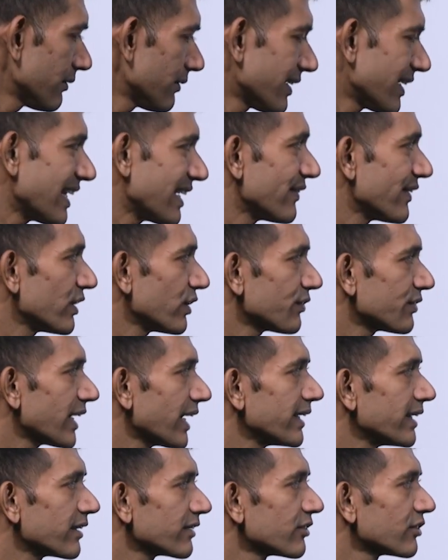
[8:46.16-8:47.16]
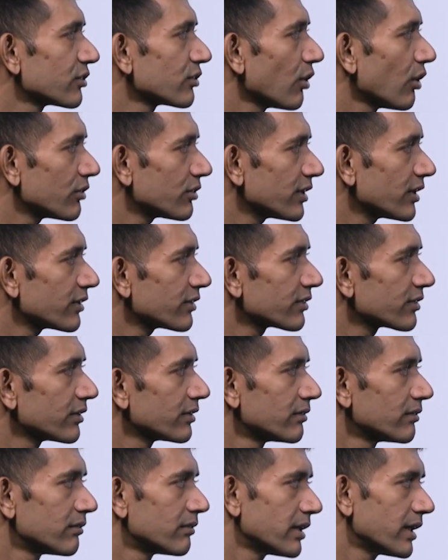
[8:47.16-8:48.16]
Derivative of sin x is cos x.
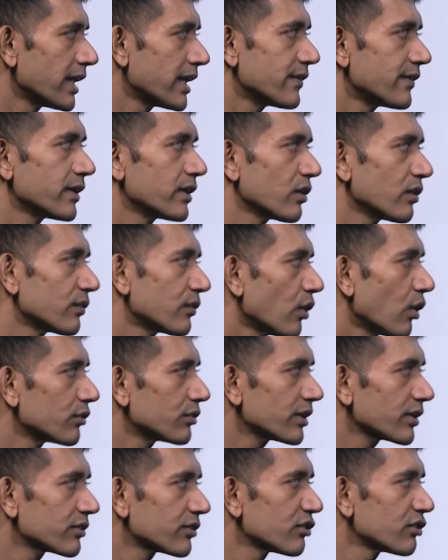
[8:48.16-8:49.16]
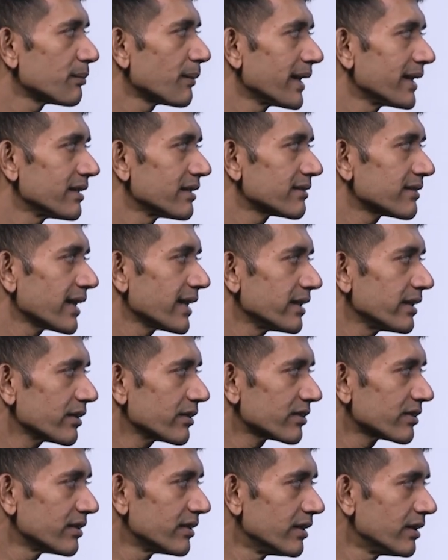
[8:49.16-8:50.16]
Derivative of cos x is minus sin
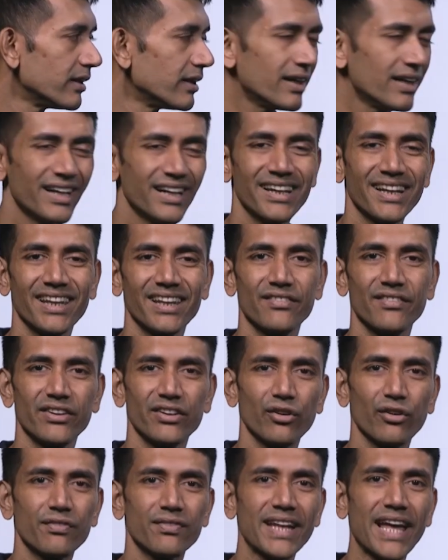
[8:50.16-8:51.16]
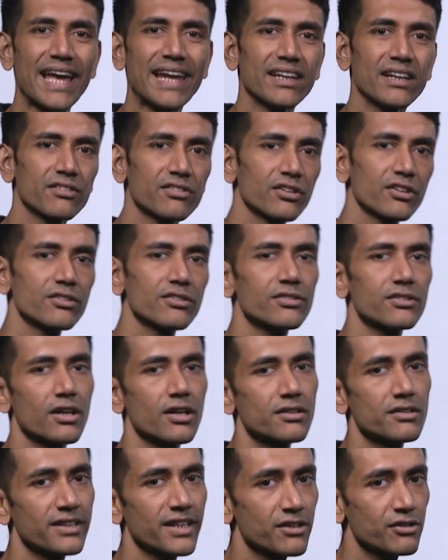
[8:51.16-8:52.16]
x. Derivative of tan x is
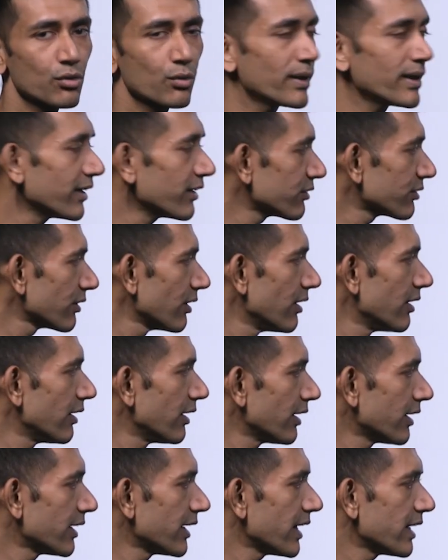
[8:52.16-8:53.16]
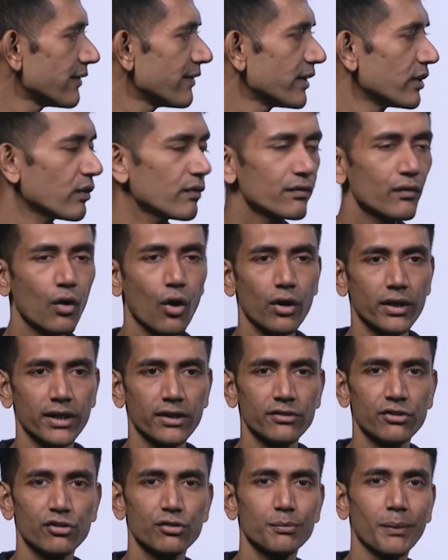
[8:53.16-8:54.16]
sec square x. Derivative of cot
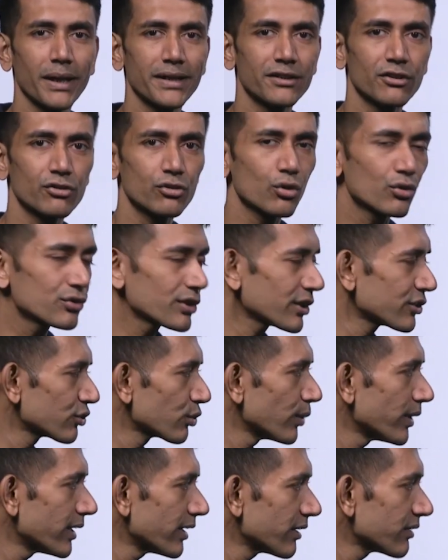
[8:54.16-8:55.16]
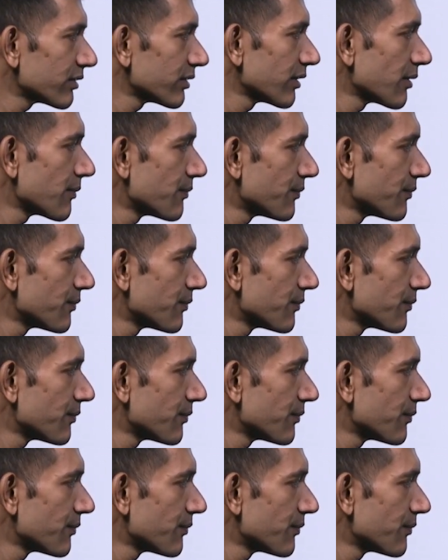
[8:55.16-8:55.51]
x is minus cosec square x.